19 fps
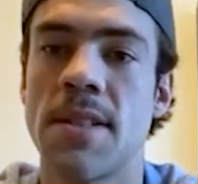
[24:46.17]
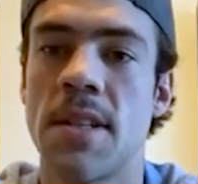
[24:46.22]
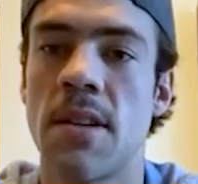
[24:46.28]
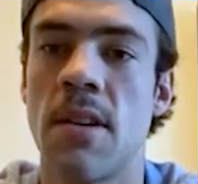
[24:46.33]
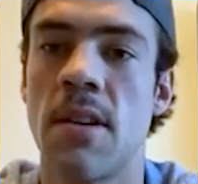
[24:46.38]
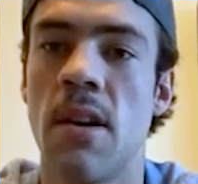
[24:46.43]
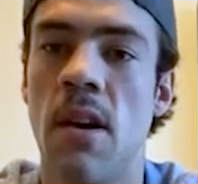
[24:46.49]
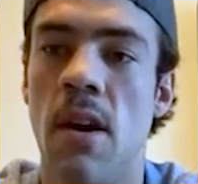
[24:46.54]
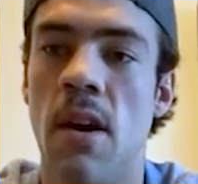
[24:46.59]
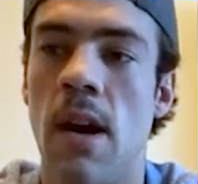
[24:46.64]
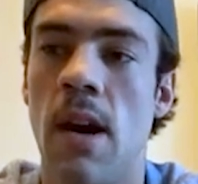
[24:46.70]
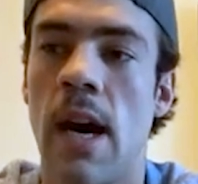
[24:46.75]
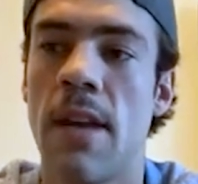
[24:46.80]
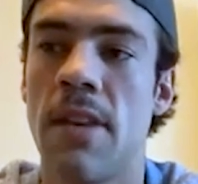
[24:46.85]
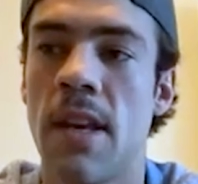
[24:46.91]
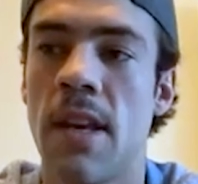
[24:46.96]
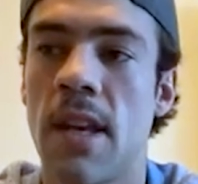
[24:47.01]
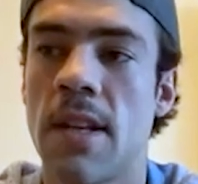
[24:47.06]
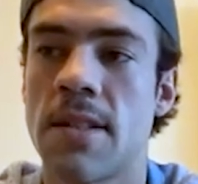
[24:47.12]
And I
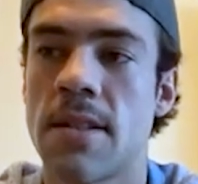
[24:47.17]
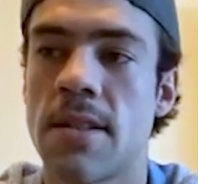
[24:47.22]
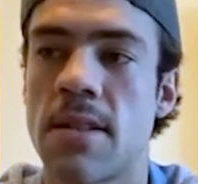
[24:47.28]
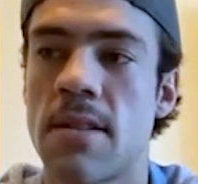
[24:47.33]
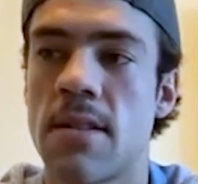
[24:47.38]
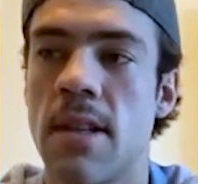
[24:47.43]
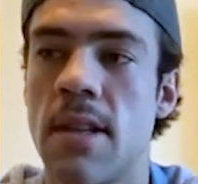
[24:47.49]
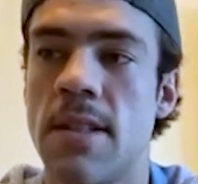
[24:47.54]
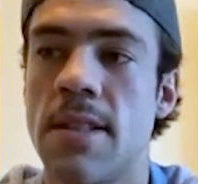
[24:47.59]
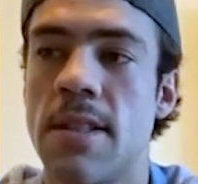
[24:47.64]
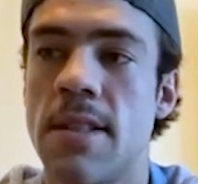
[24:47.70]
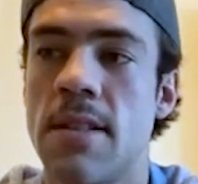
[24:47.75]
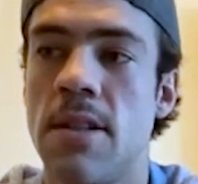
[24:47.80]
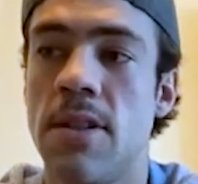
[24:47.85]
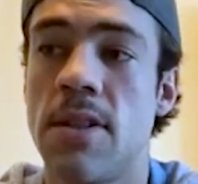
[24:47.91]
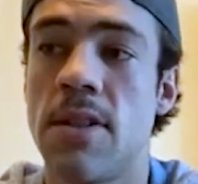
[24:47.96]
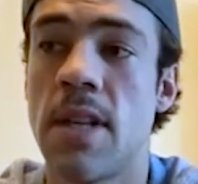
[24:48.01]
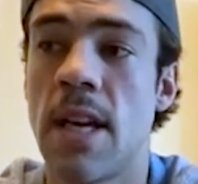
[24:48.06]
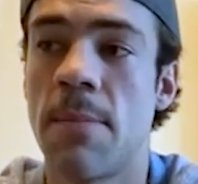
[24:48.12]
think you
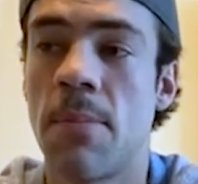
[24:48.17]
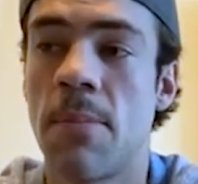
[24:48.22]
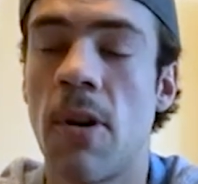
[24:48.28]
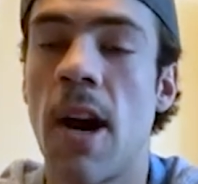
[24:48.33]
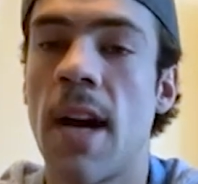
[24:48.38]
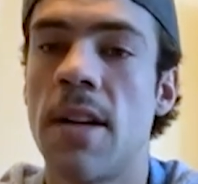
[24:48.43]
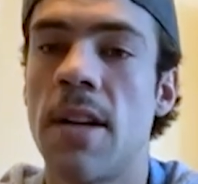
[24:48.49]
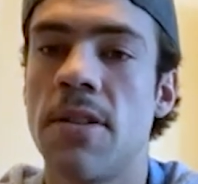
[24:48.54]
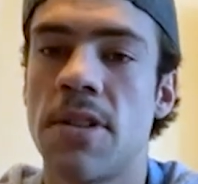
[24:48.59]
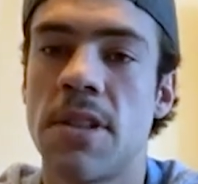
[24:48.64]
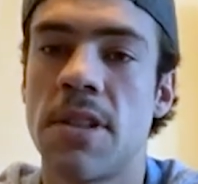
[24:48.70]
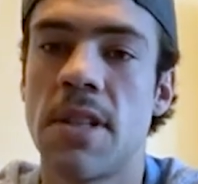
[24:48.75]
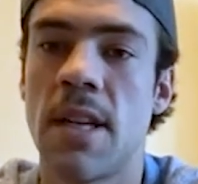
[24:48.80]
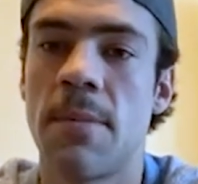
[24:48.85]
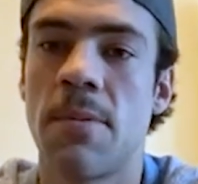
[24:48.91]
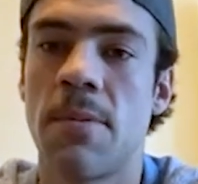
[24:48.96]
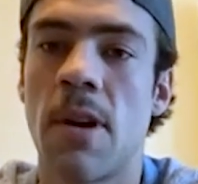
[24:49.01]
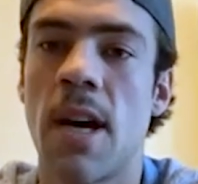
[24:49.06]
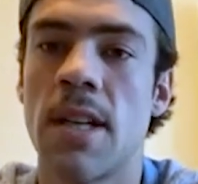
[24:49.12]
should take pride
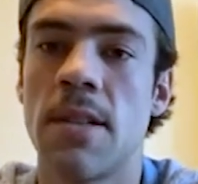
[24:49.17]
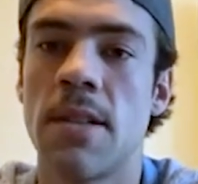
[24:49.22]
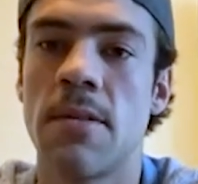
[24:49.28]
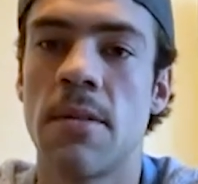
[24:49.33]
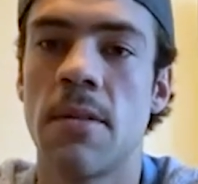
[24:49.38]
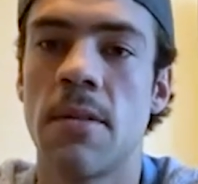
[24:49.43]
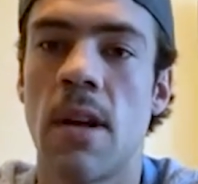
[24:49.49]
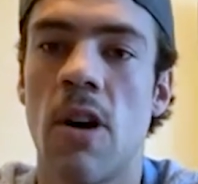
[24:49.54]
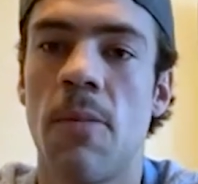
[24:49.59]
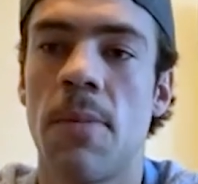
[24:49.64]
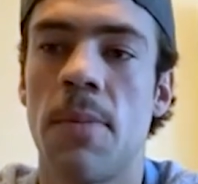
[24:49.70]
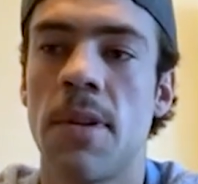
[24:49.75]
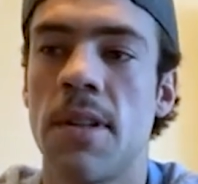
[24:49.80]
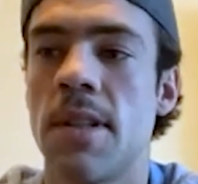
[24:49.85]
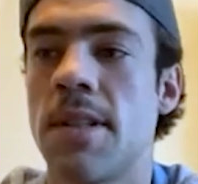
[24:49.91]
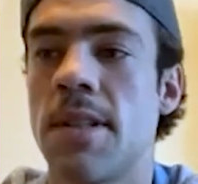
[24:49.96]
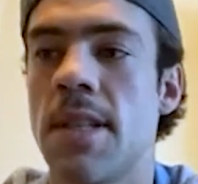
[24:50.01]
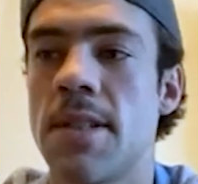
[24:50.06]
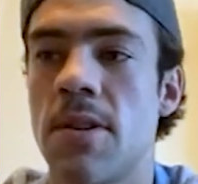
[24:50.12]
in helping in
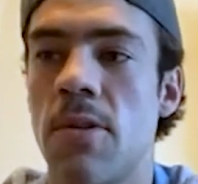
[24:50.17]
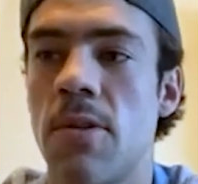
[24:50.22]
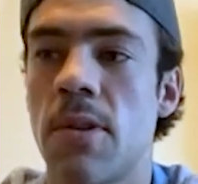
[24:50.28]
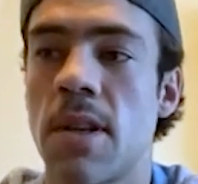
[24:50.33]
the D zone,